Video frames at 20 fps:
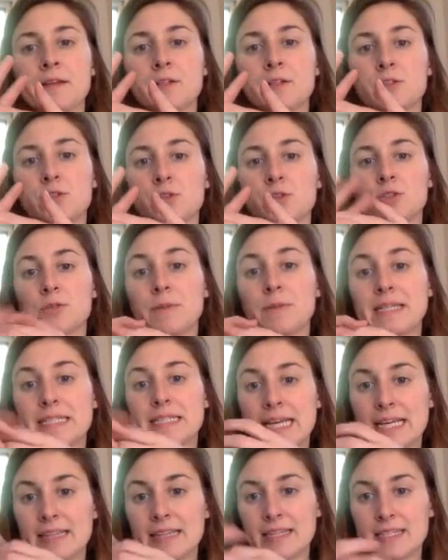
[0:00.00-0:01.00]
So to
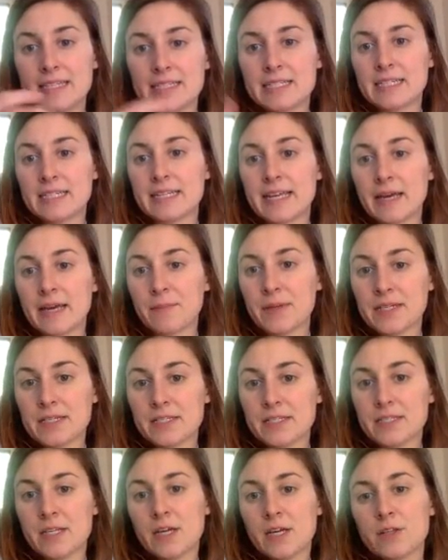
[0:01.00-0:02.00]
maintain this in
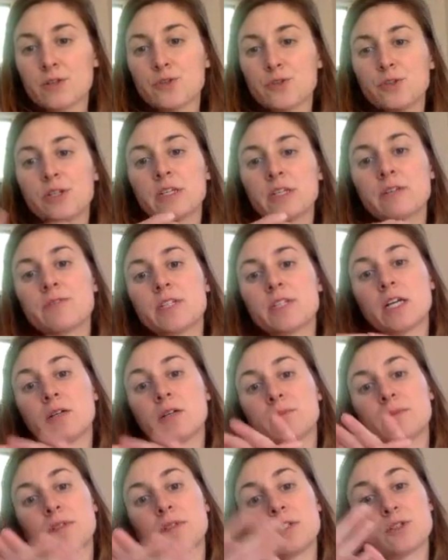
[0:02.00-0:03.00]
gametes, the shortening of
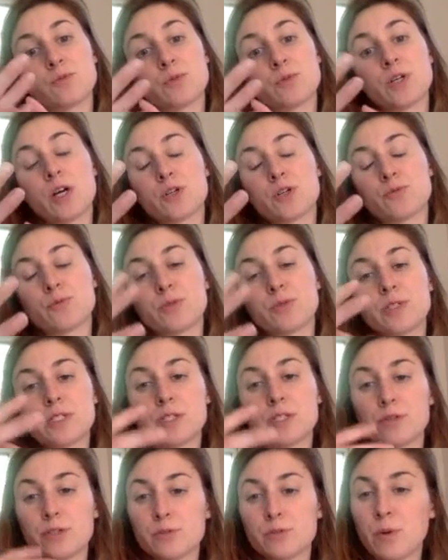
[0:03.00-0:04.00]
telomeres would cause really serious